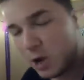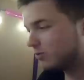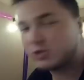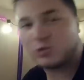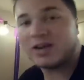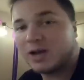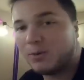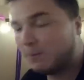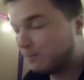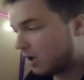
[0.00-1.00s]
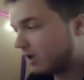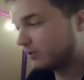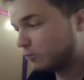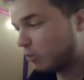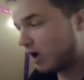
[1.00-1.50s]
with drinkable
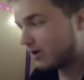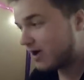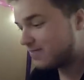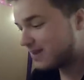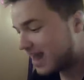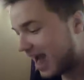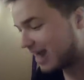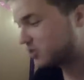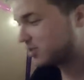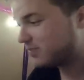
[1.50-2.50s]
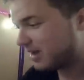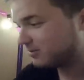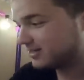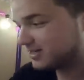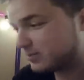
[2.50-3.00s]
bottled water and then actually be
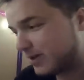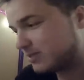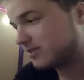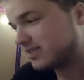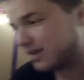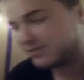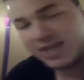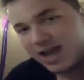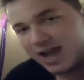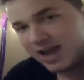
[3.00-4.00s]
able to dispense ourselves